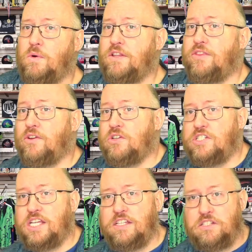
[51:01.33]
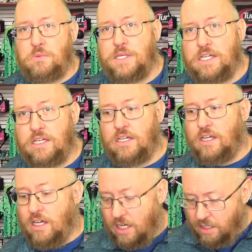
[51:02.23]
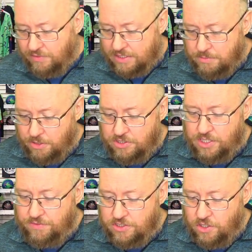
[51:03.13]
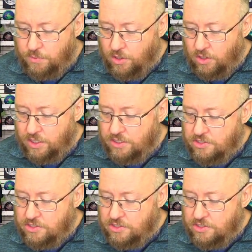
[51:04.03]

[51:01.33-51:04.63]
Thursday this week. I've got some other stuff that's going on,